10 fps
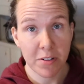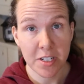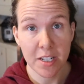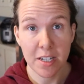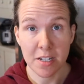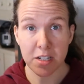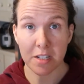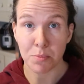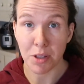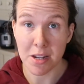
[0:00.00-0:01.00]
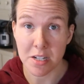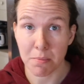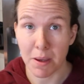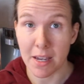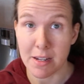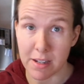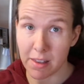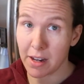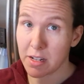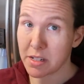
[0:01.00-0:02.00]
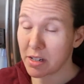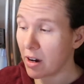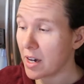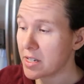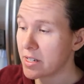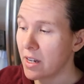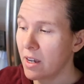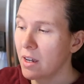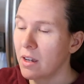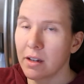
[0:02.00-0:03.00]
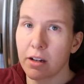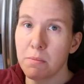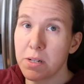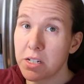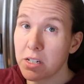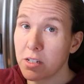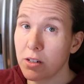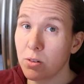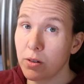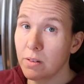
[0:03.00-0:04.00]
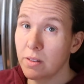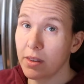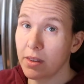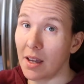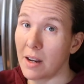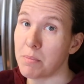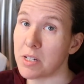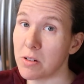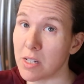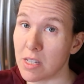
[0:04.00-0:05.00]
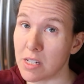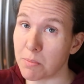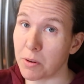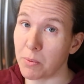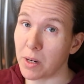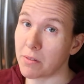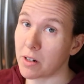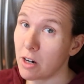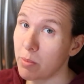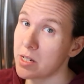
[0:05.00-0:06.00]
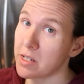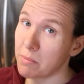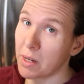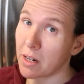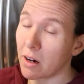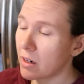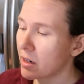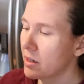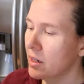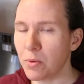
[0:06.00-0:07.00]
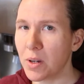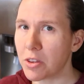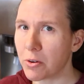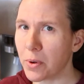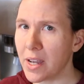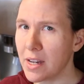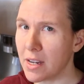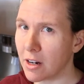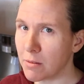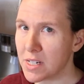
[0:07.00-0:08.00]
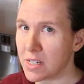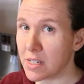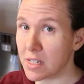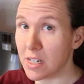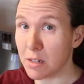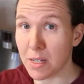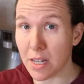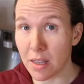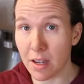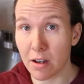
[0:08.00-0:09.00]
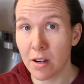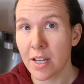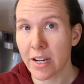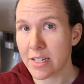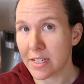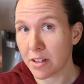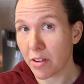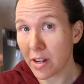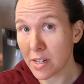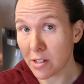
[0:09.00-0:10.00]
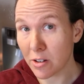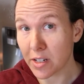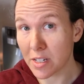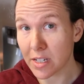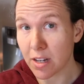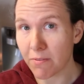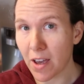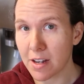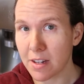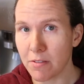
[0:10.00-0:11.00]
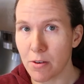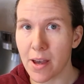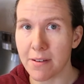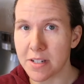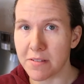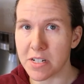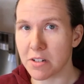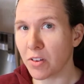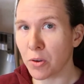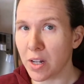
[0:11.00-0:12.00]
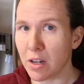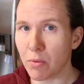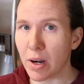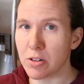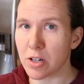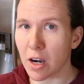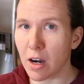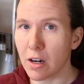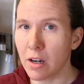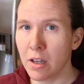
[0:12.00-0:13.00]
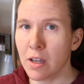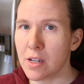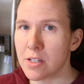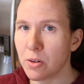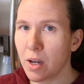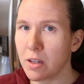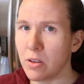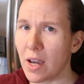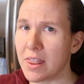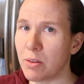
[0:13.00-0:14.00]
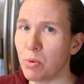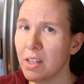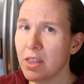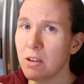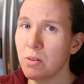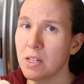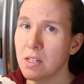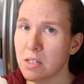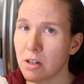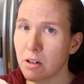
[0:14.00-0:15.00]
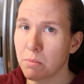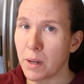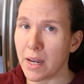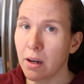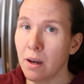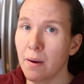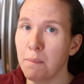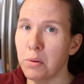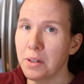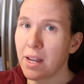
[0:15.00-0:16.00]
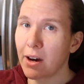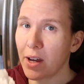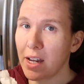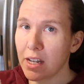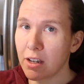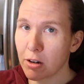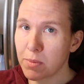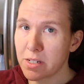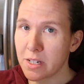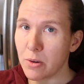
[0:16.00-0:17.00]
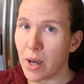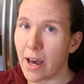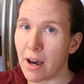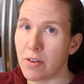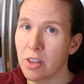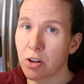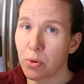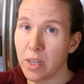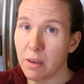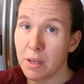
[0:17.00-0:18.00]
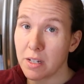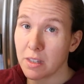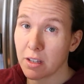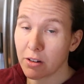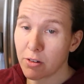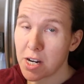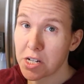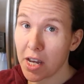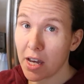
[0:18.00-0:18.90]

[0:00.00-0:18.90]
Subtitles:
first thing is just some plastic bags, and that is to toss garbage into. And I'm just using these to put whatever garbage is in my car. You want to throw away any garbage. It doesn't need to be in there because it's a lot easier to disinfect if you don't have stuff just floating around your car. So I really think you need to start by pulling out any garbage that you have and throwing them into the trash